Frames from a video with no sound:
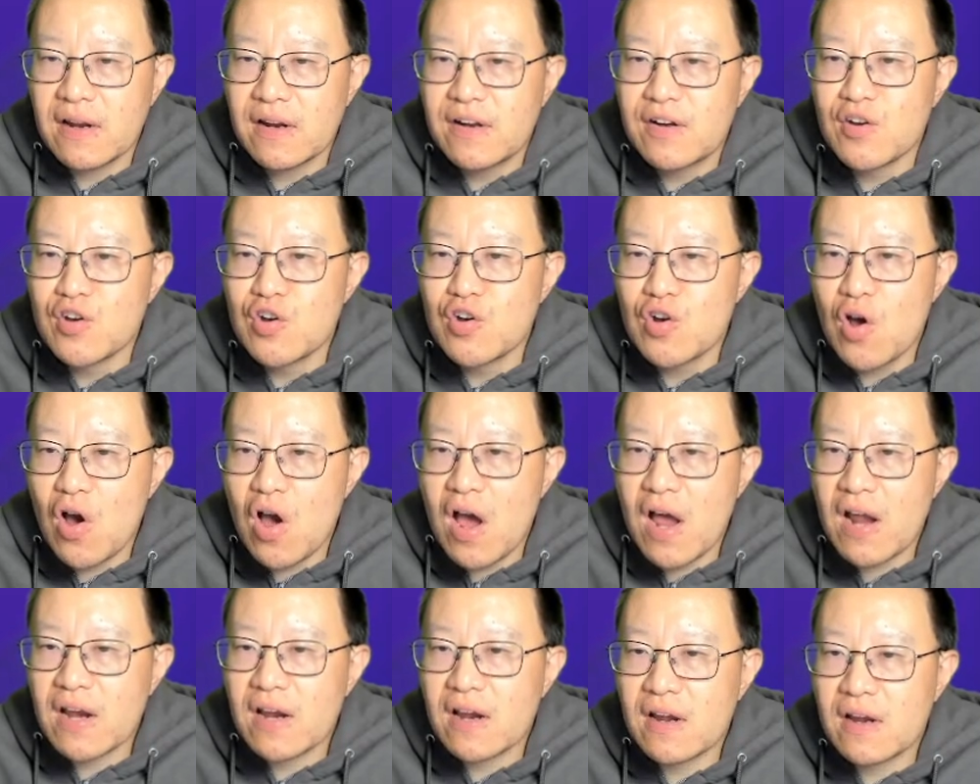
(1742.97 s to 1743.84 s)

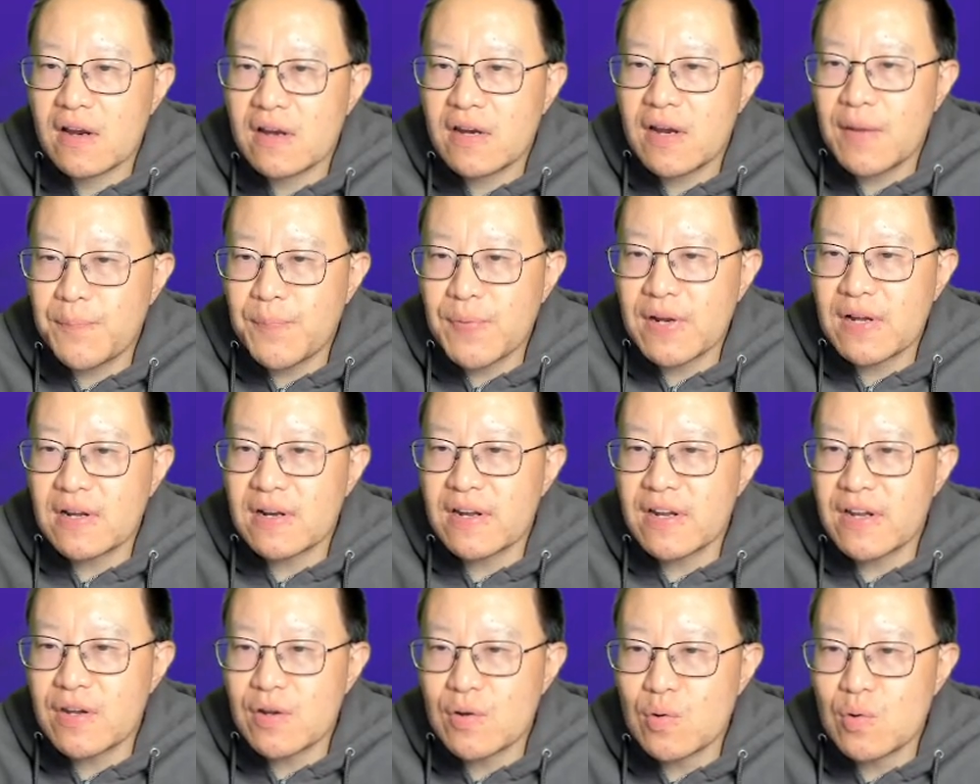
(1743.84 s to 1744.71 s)
not
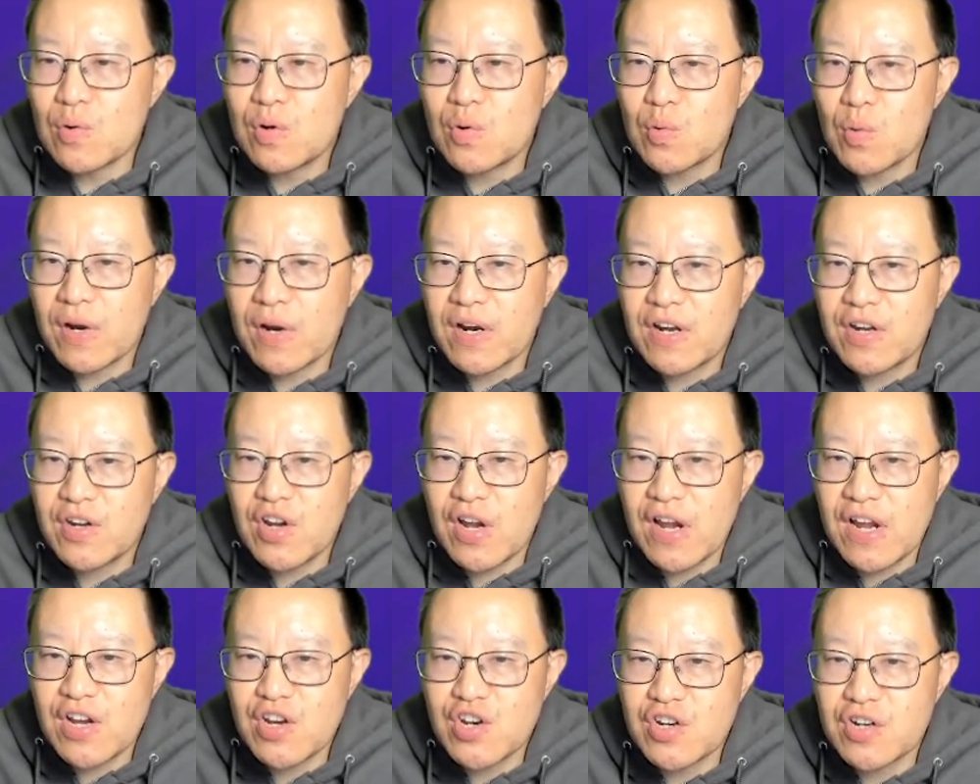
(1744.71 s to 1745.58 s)
typically used to
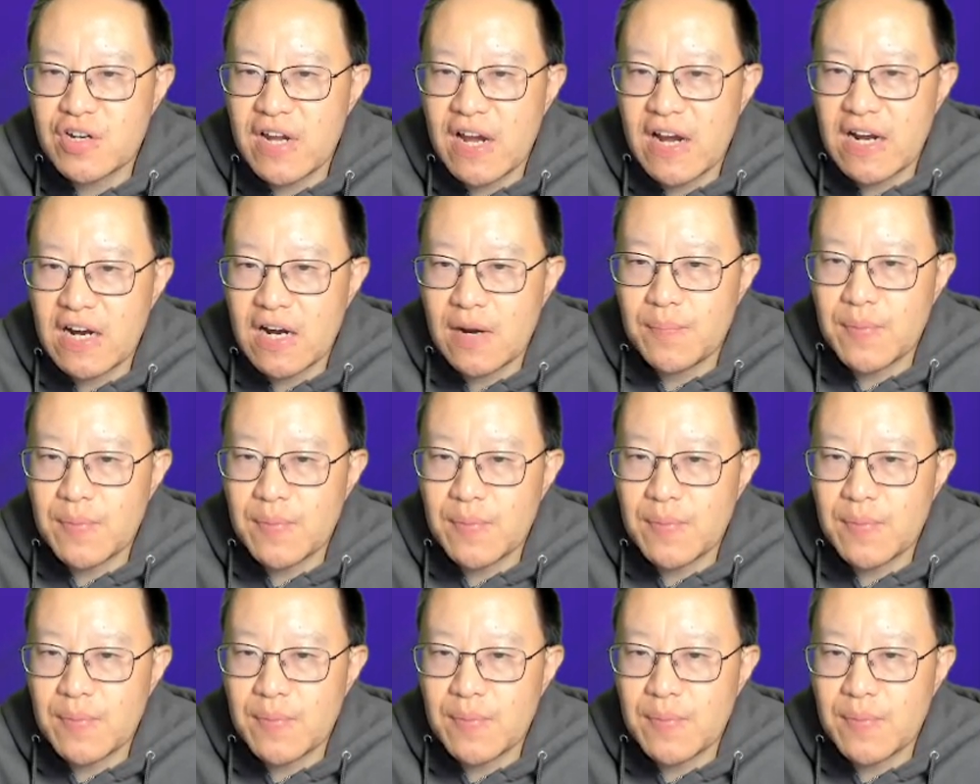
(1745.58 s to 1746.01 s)
exchange data